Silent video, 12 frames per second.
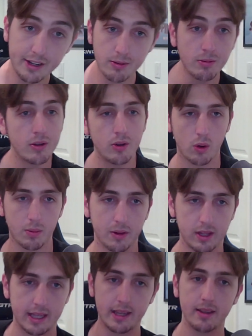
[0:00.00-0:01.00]
don't
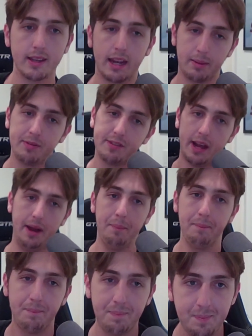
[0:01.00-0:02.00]
normally get upset
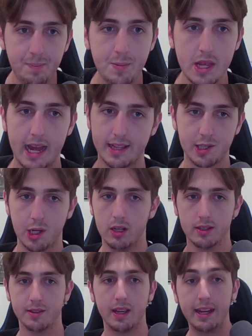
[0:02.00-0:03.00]
at
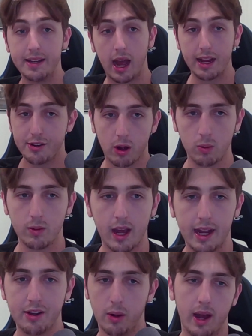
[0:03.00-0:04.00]
songs. I, I don't.
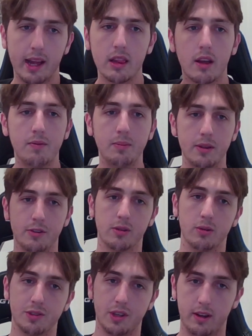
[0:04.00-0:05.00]
I don't. I love
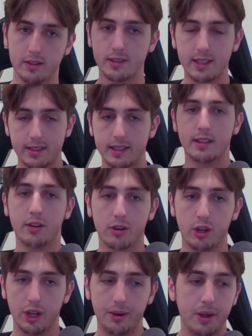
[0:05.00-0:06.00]
musical songs. I think they're
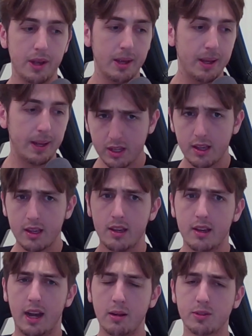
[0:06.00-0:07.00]
good.
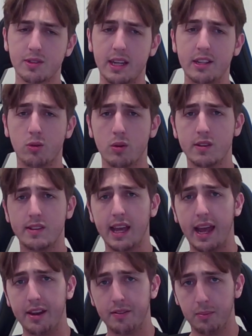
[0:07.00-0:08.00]
I will say, towards the
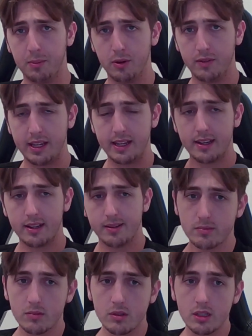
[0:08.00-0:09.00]
end of the movie,
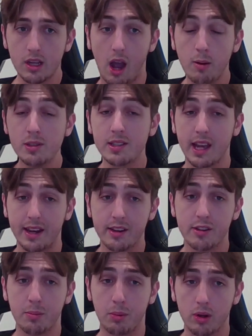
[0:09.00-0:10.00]
I was getting
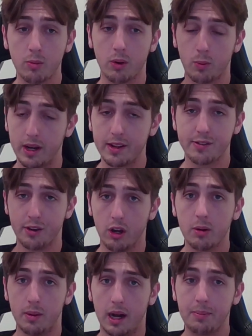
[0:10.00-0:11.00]
to the point where when a
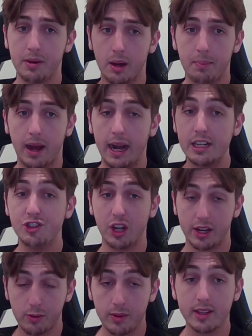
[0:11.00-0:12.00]
song popped up, I
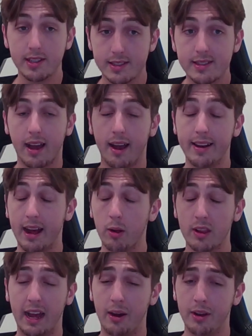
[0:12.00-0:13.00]
genuinely sighed out
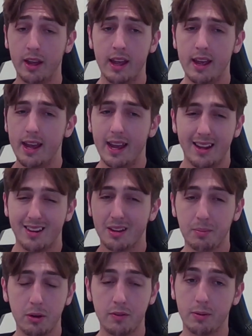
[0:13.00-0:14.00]
loud. And the
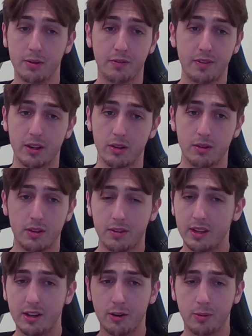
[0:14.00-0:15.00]
movie was filled, the theater